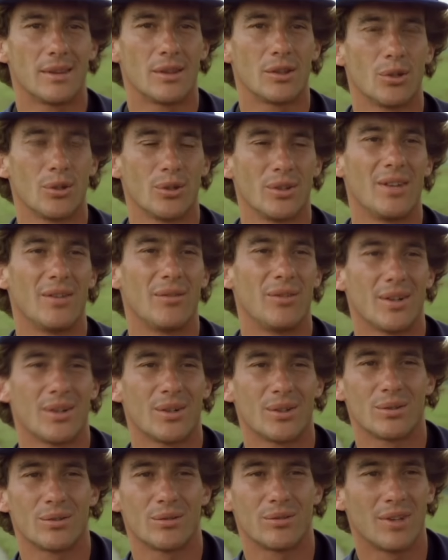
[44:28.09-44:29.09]
too
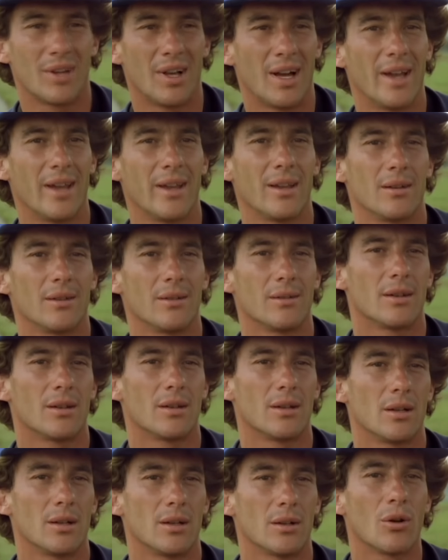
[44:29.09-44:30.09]
difficult to fly
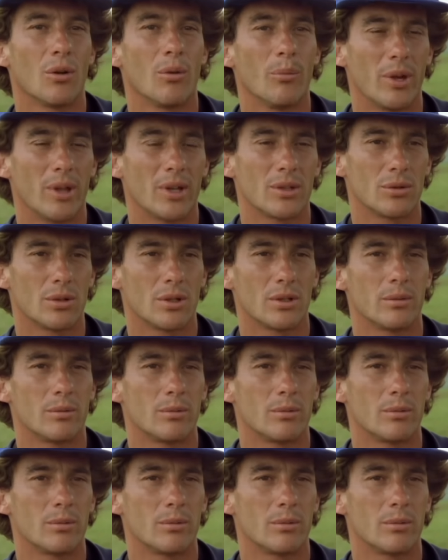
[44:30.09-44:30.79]
uh, compared to other